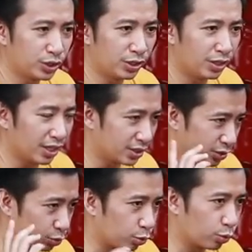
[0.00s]
she
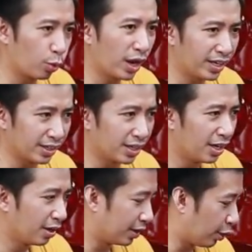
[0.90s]
is too quiet.
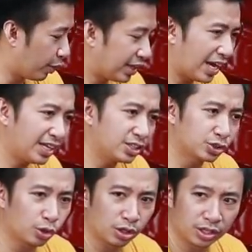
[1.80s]
Now, when I
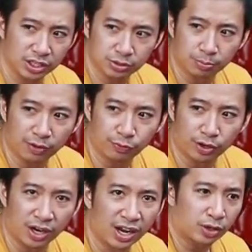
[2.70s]
installed this
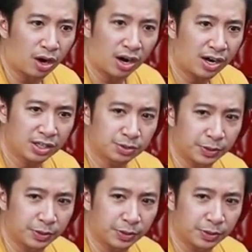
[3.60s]
muffler, cars,